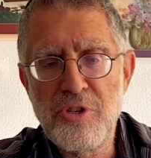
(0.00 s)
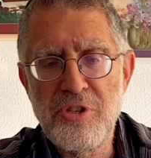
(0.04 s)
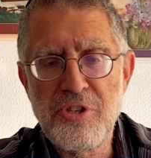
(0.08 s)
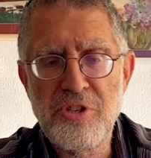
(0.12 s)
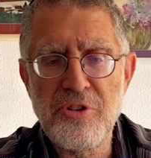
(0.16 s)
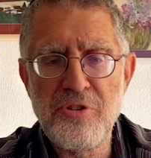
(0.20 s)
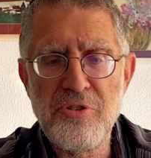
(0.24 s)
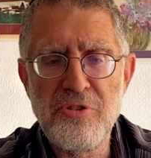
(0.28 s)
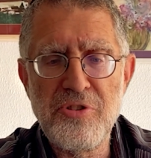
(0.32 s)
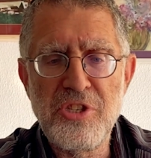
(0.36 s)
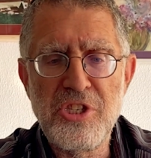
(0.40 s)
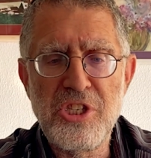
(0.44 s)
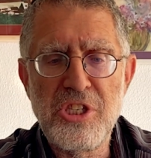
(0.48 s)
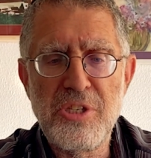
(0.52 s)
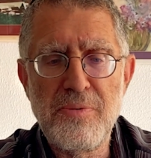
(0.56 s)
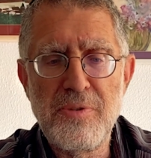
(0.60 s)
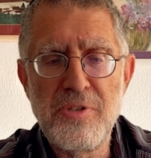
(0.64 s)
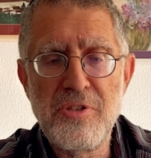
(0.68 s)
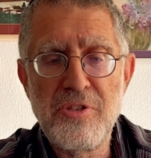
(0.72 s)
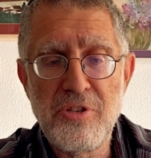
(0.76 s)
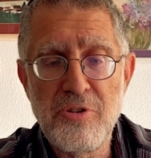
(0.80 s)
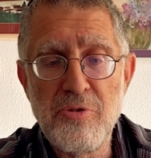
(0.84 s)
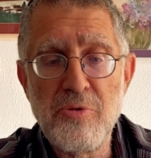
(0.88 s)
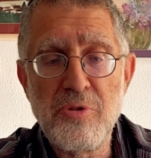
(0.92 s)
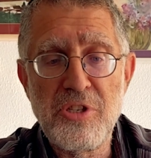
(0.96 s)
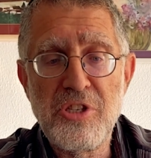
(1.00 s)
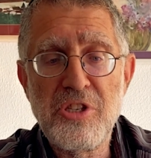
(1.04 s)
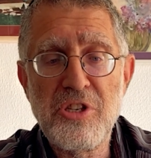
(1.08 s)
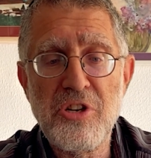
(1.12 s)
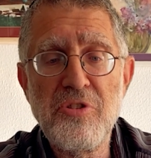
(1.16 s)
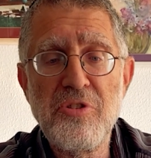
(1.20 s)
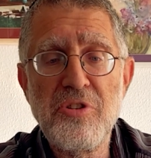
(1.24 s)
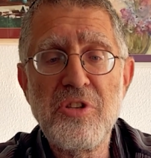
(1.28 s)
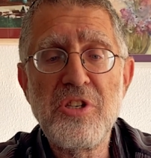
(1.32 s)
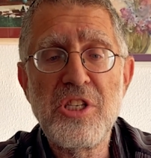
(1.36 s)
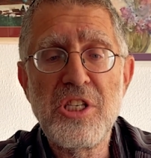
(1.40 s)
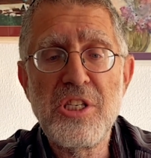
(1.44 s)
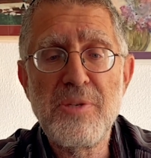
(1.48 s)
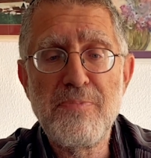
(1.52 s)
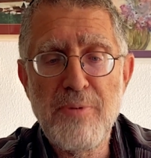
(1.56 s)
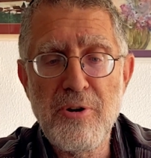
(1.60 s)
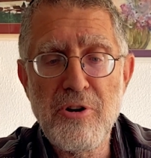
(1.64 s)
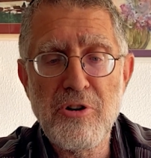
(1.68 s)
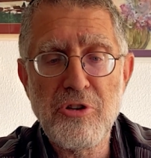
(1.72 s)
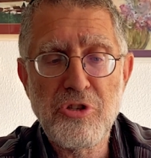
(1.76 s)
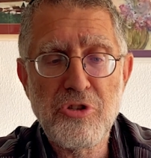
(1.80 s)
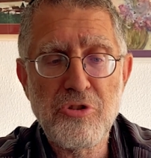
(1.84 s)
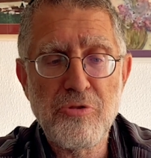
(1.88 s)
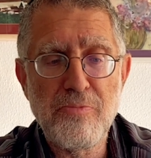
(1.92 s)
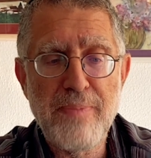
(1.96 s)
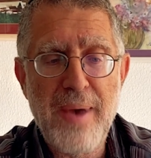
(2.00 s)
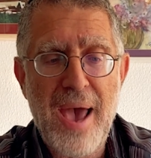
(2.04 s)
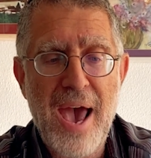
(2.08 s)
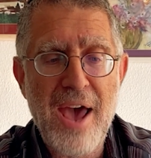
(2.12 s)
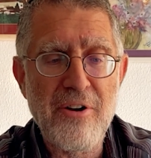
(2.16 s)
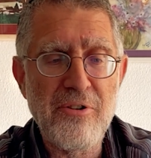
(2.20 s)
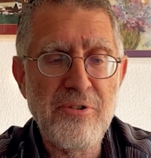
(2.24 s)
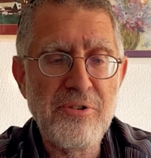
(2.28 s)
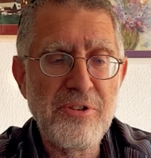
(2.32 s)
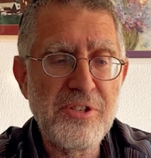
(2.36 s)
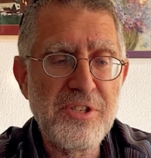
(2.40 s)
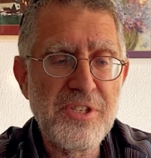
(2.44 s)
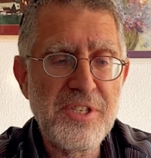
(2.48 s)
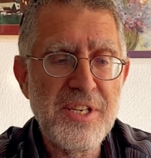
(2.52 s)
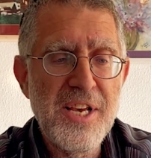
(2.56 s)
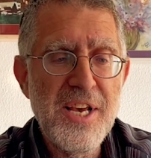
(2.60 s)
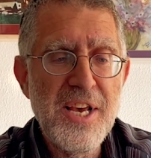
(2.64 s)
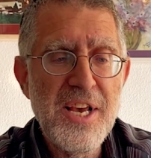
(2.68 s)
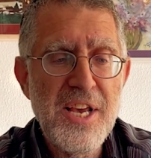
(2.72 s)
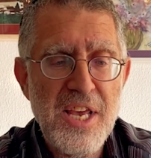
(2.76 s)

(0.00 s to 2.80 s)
certain spiritual patterns,